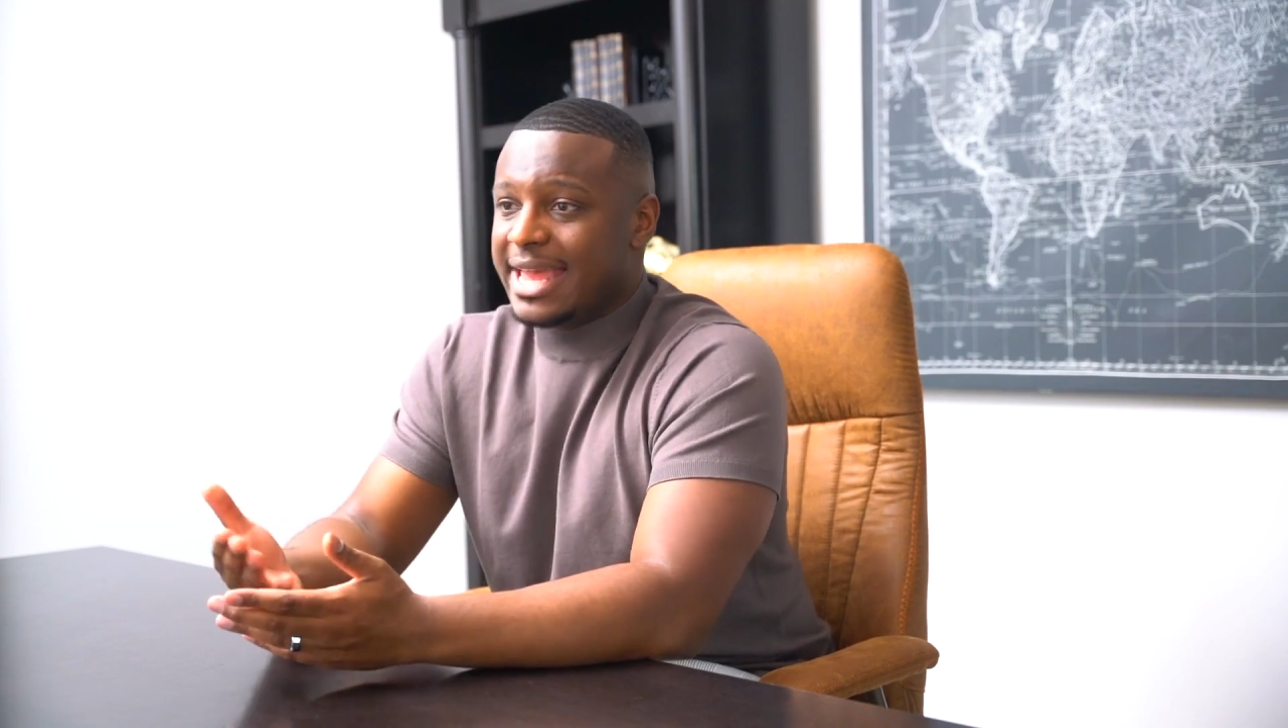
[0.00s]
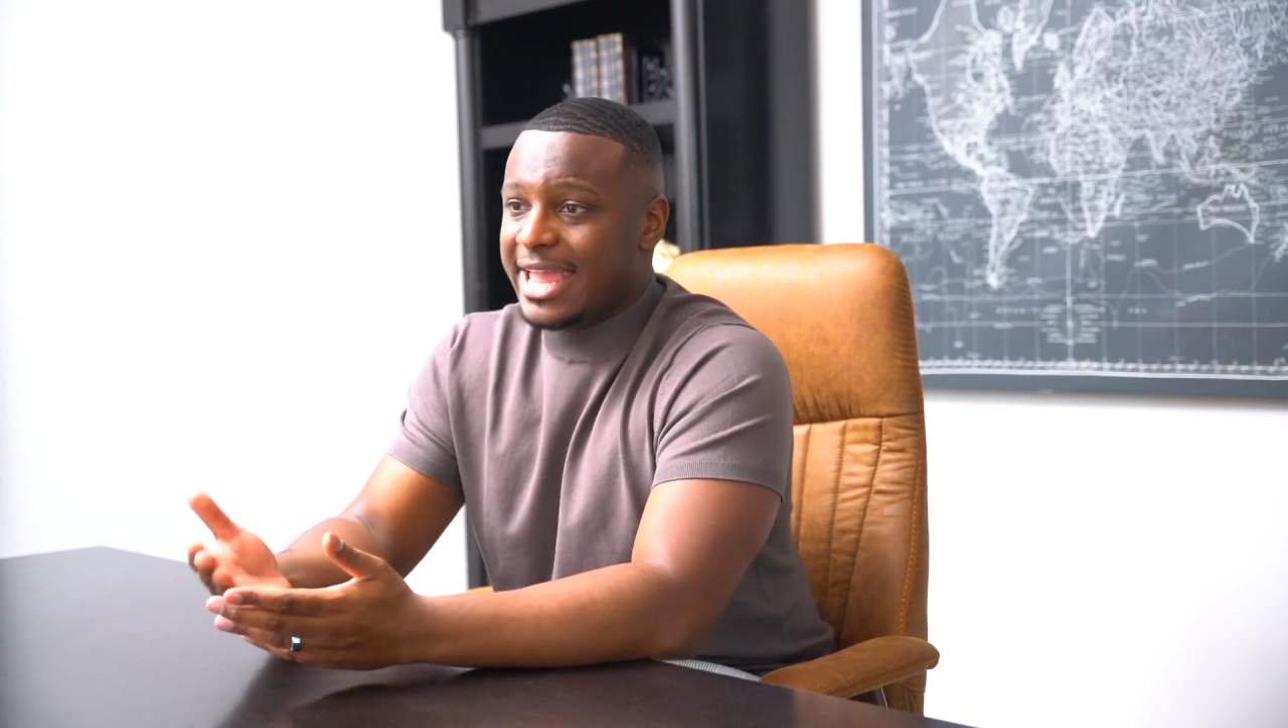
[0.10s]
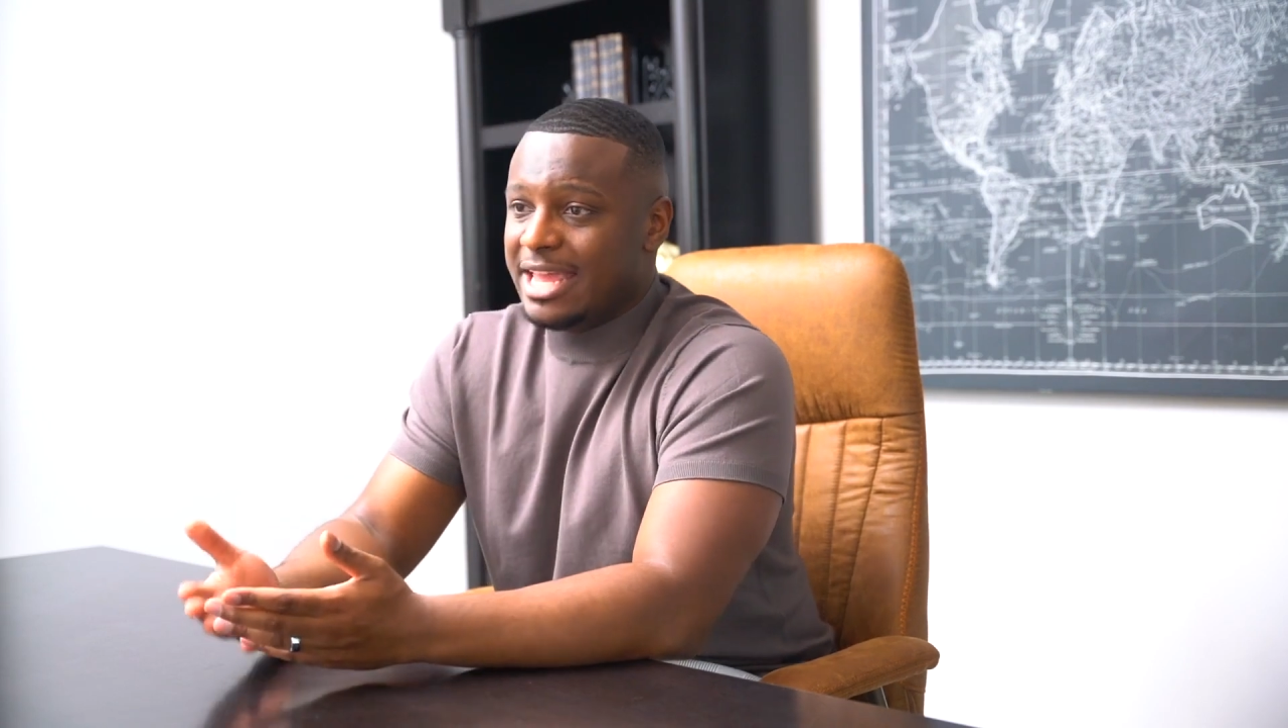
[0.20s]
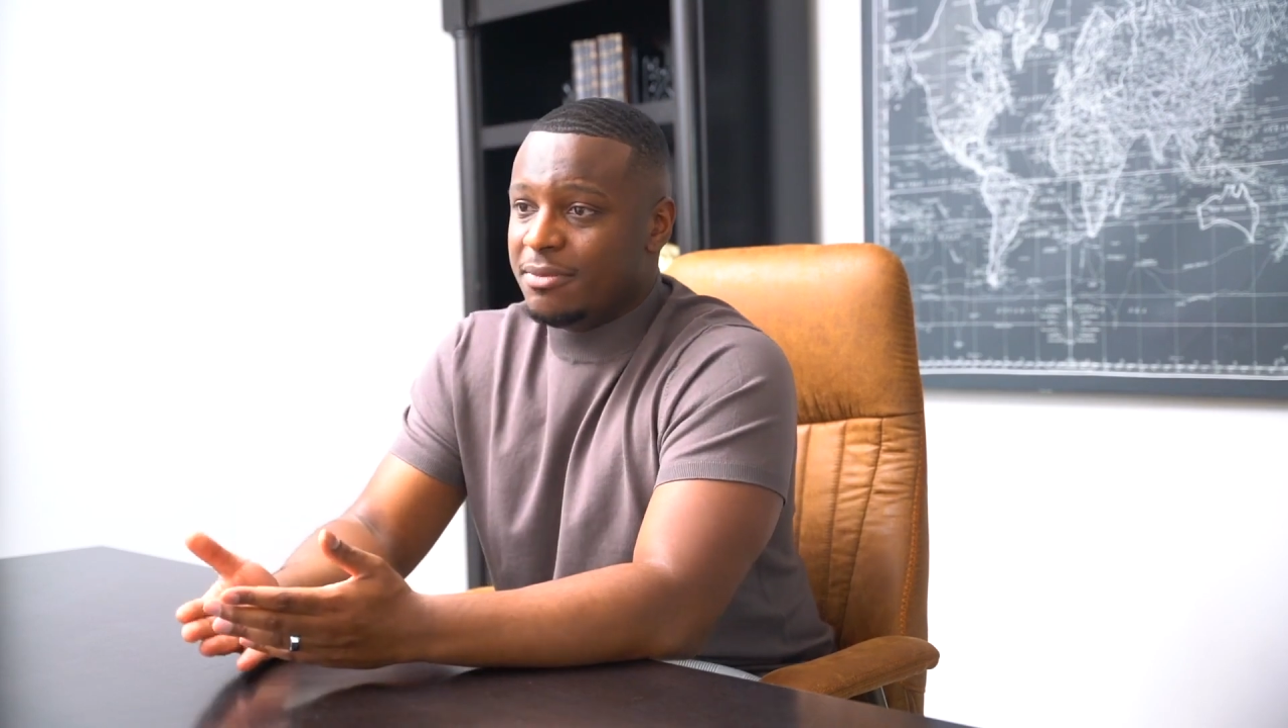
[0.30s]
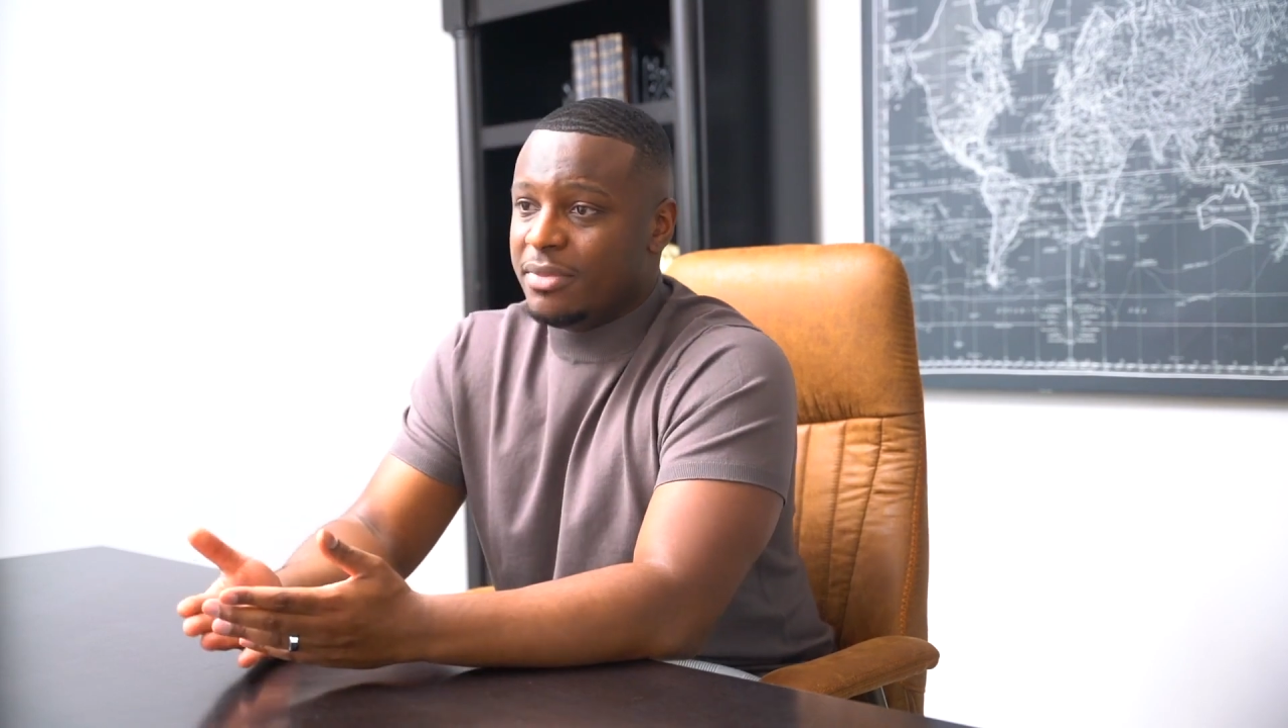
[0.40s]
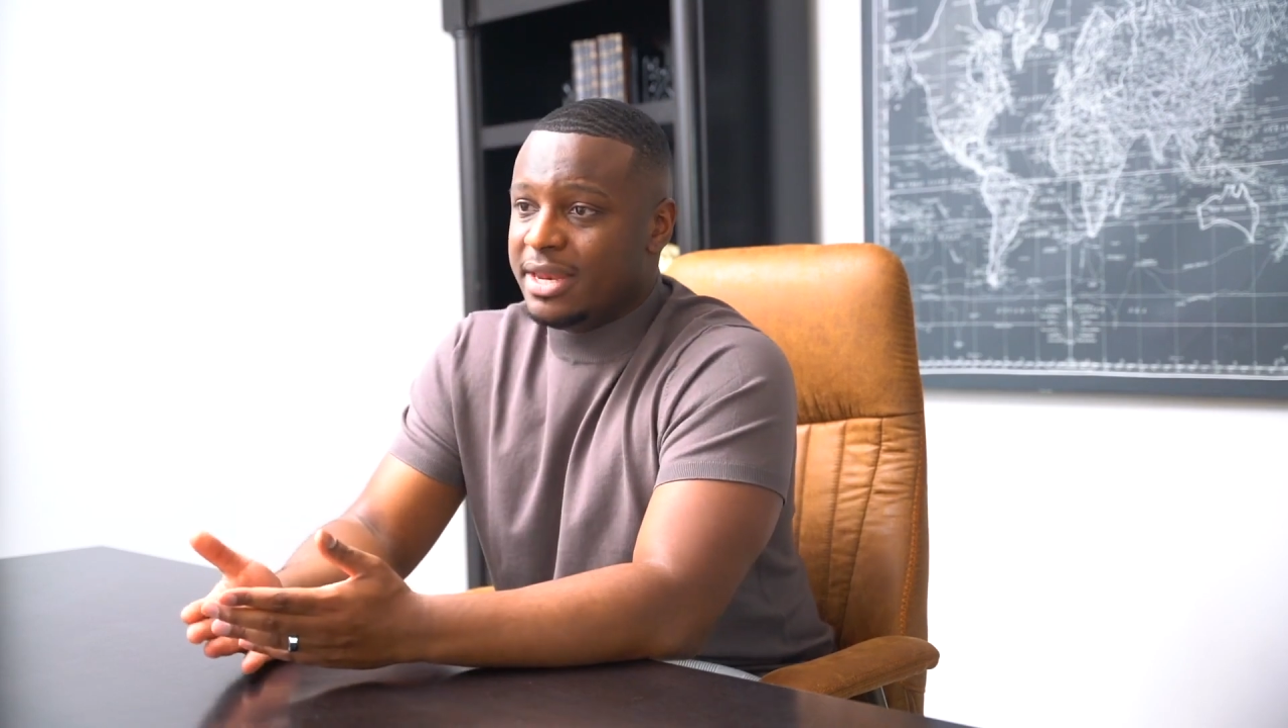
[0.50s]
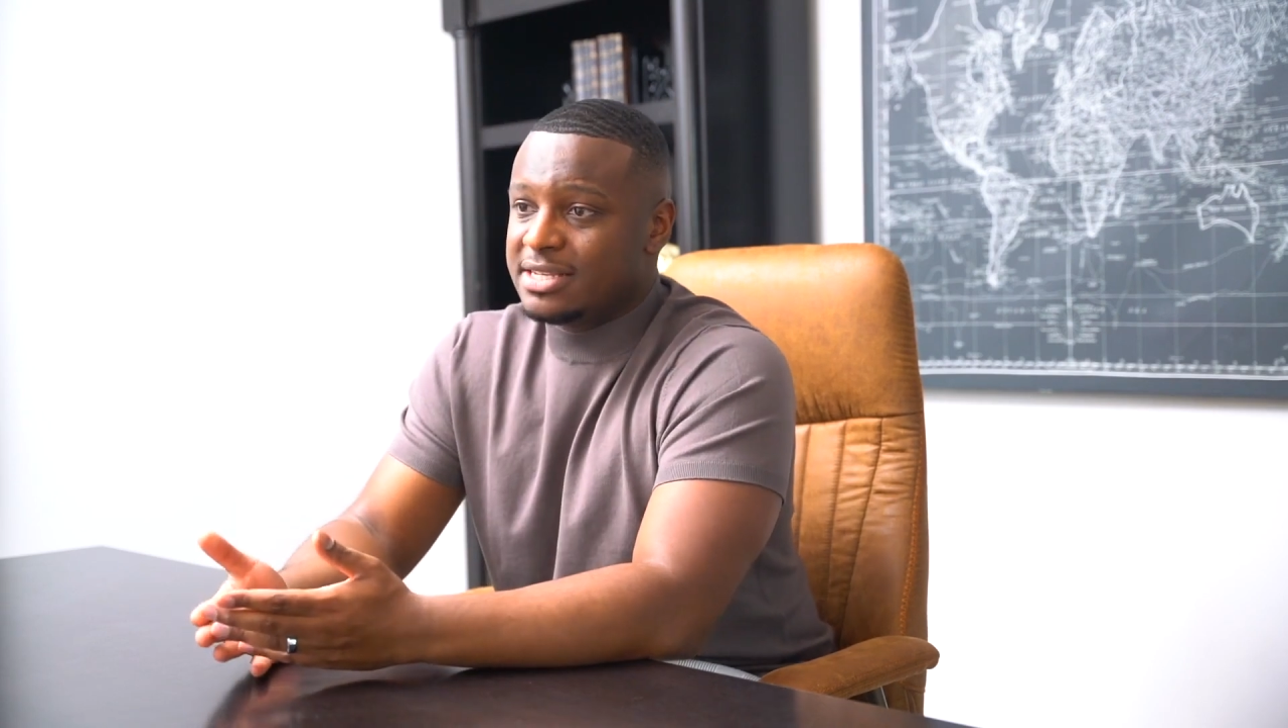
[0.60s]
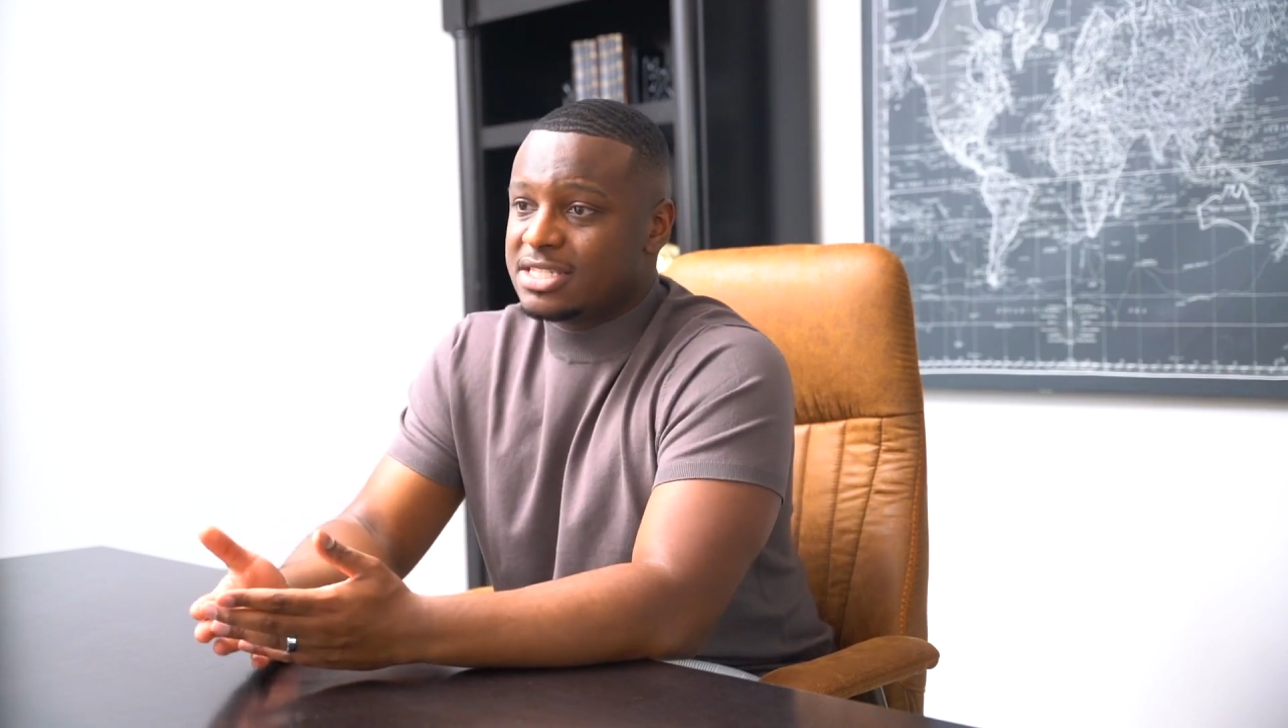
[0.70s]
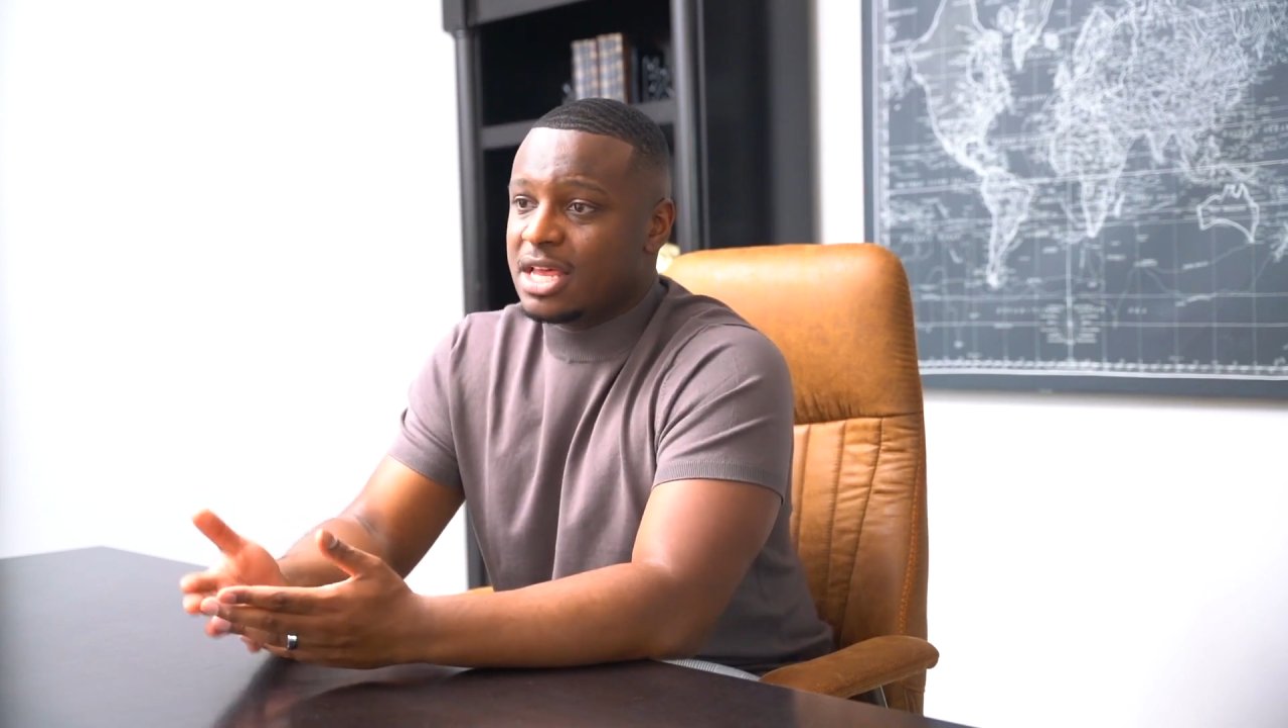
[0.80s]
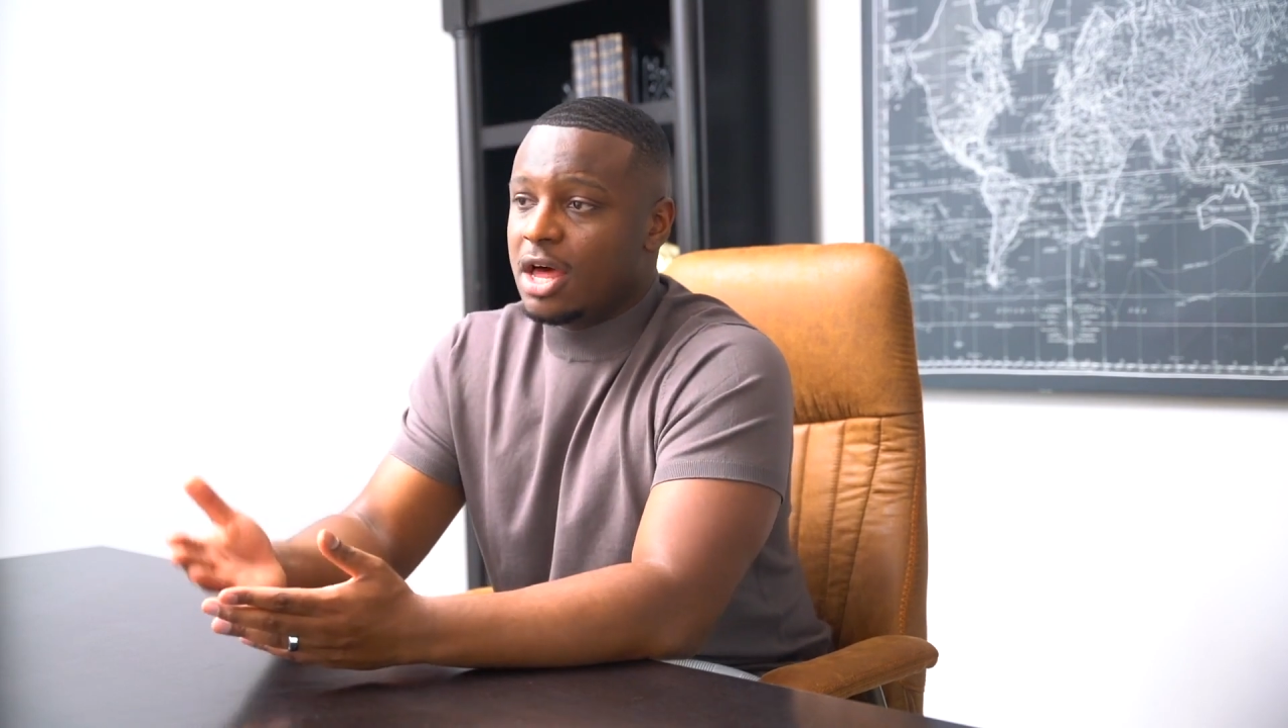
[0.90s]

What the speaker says: 8 minutes